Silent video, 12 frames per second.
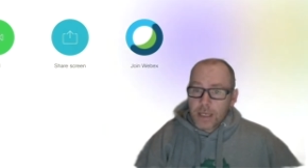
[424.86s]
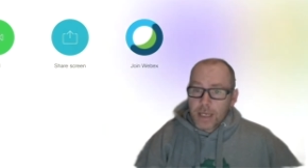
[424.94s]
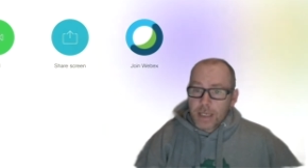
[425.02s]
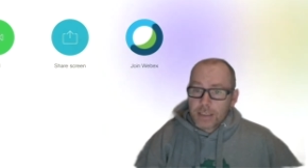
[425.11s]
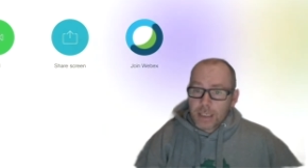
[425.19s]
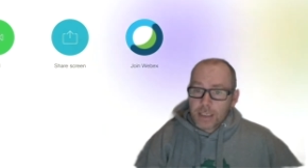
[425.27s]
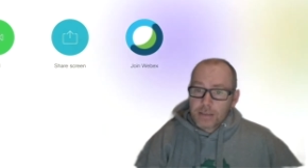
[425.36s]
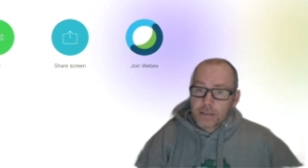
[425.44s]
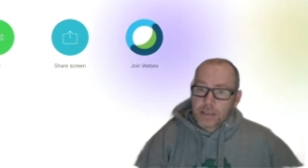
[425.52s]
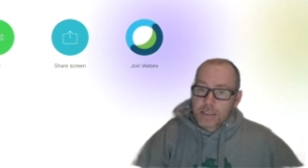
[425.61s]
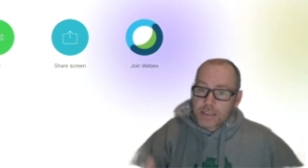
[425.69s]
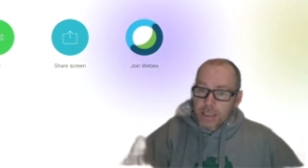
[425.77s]
And
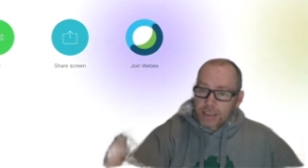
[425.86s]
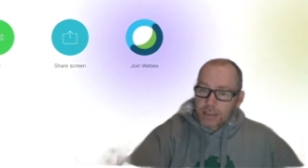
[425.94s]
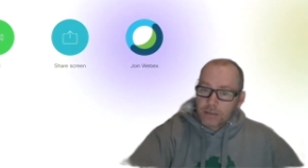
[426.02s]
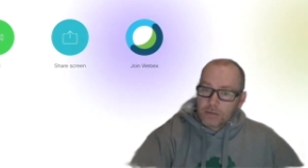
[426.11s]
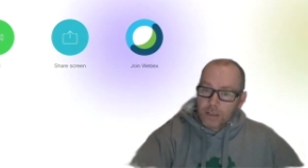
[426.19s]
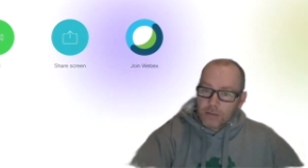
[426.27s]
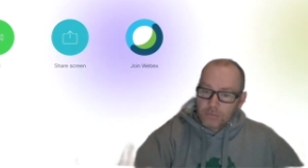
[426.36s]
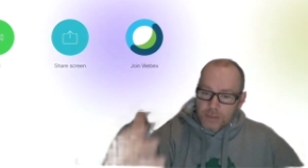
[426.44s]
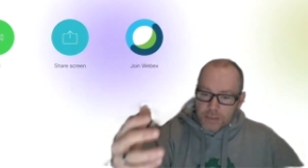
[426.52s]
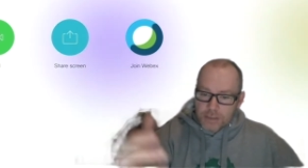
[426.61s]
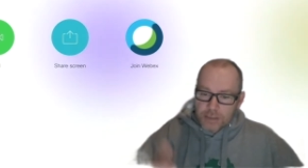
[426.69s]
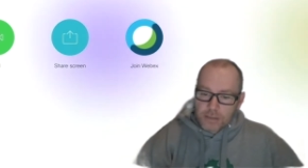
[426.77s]
then the second alert,
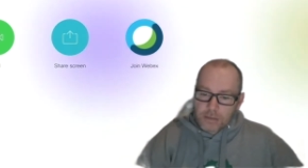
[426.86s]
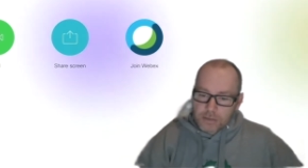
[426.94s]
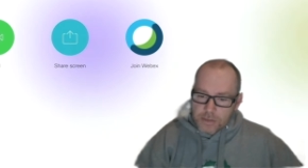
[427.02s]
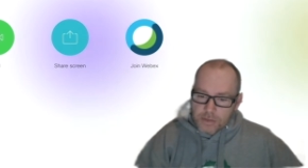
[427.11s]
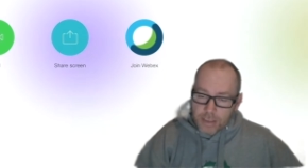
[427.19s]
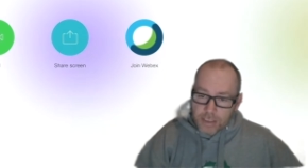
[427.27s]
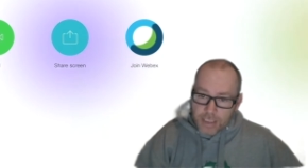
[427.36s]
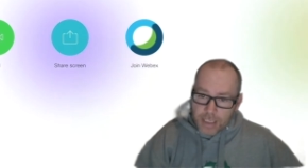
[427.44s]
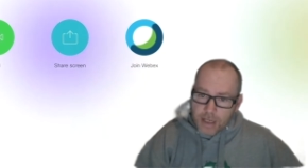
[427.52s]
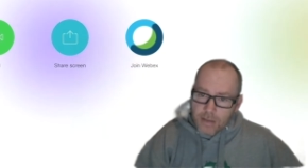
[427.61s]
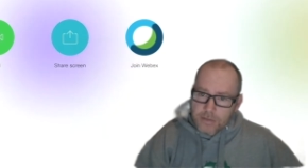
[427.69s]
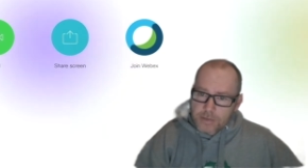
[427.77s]
which is still on the screen
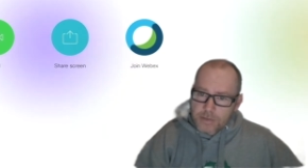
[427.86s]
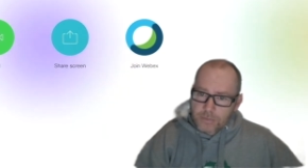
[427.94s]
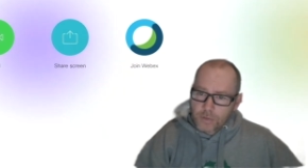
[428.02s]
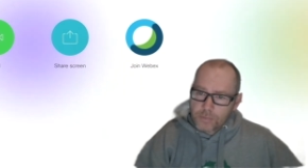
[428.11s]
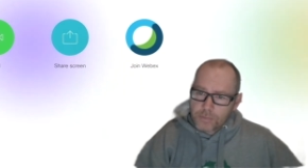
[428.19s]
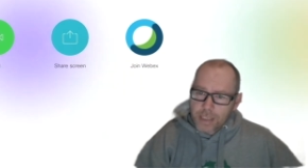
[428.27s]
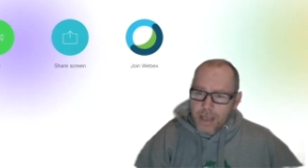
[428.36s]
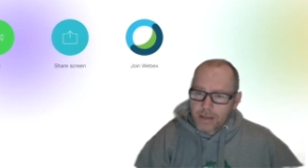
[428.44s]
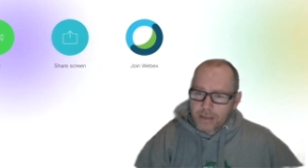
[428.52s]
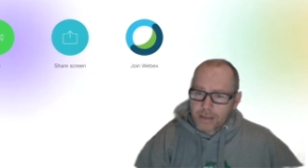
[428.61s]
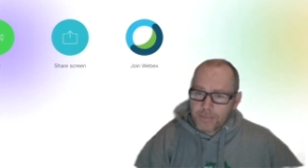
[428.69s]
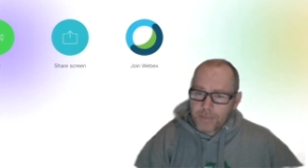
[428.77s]
now, is the room
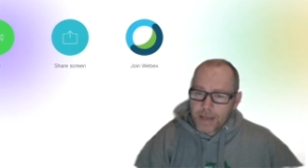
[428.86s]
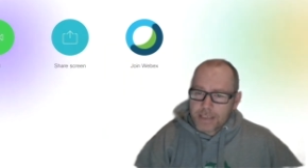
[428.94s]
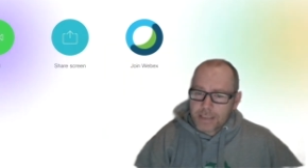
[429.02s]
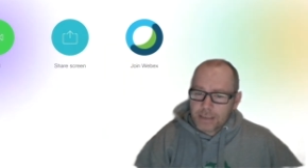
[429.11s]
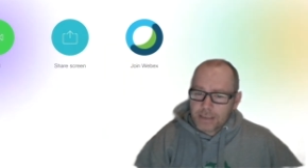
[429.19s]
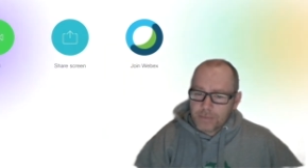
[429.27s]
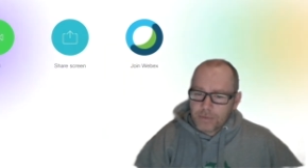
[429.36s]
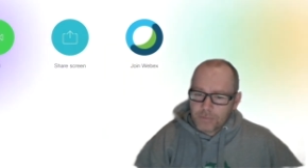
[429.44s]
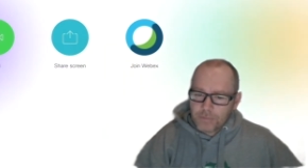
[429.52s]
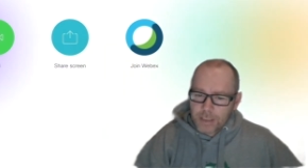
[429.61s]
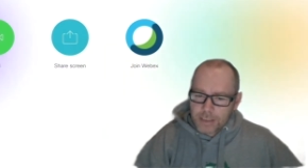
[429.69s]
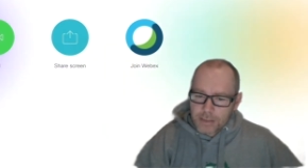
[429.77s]
capacity limit
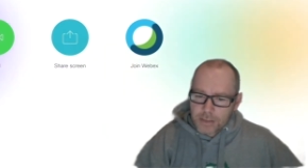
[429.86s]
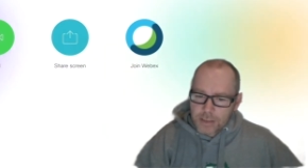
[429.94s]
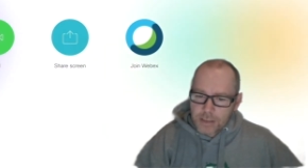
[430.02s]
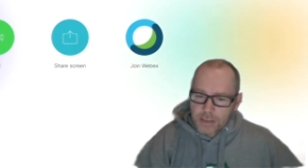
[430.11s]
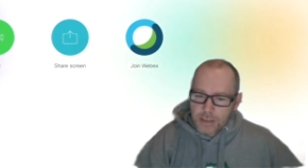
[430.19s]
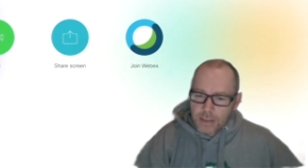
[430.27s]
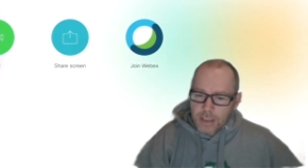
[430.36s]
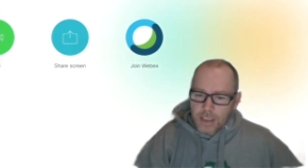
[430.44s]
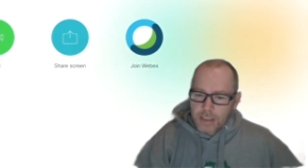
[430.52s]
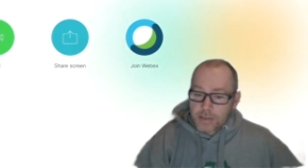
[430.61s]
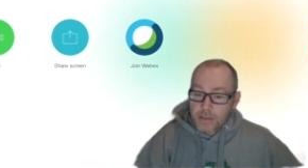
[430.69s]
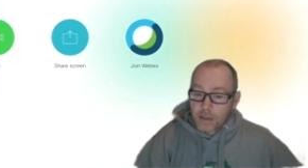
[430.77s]
reached.
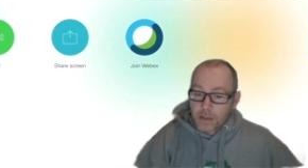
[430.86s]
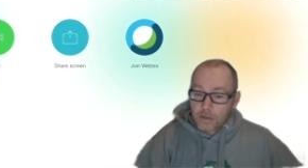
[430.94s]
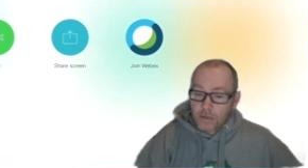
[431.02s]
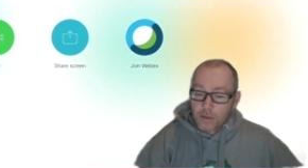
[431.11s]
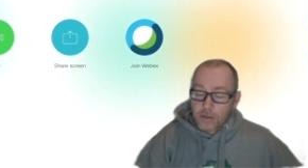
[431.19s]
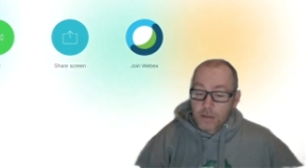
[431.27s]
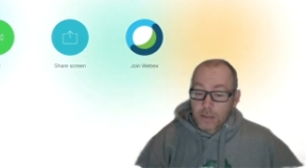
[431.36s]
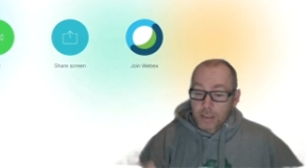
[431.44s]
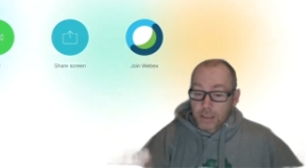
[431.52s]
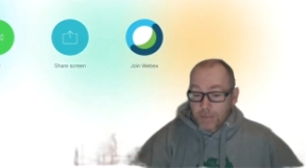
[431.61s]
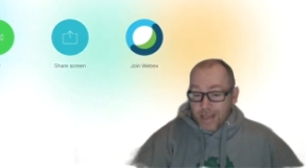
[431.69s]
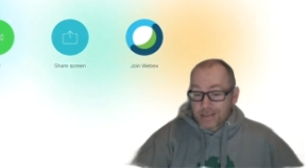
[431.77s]
And so the
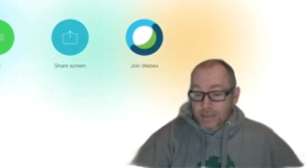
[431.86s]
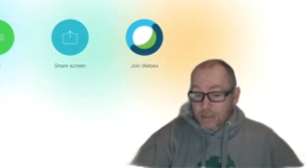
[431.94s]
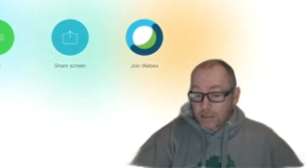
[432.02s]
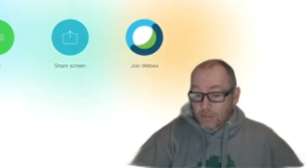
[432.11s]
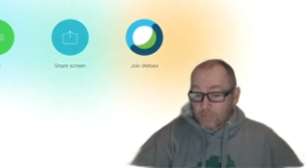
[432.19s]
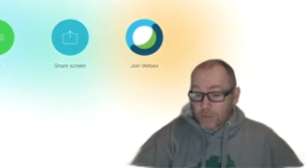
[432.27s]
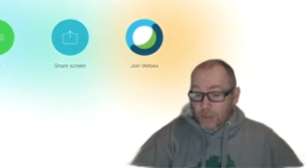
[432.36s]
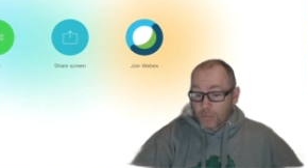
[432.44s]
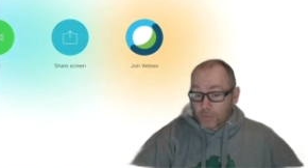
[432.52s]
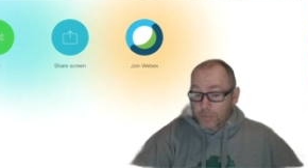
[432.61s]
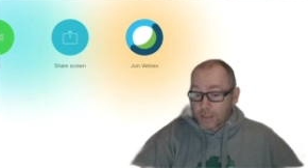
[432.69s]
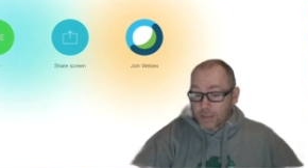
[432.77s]
capacity of my
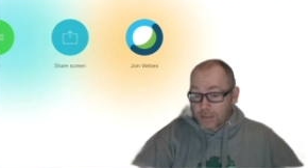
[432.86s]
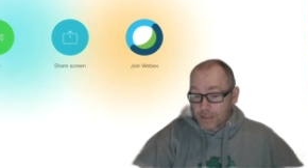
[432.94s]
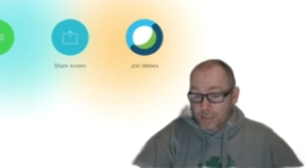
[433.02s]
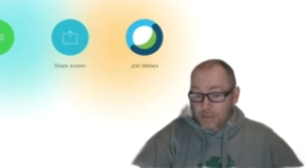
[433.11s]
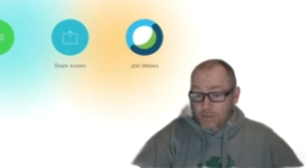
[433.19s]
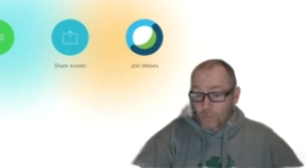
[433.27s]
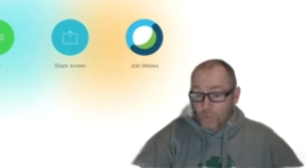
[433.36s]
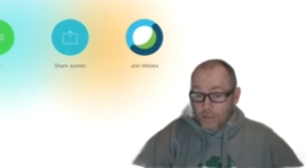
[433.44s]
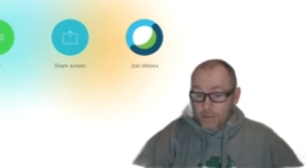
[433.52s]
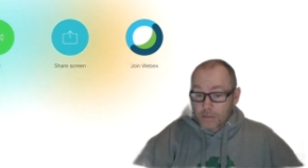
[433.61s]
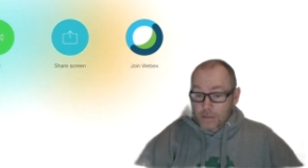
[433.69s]
room kit is set to 1.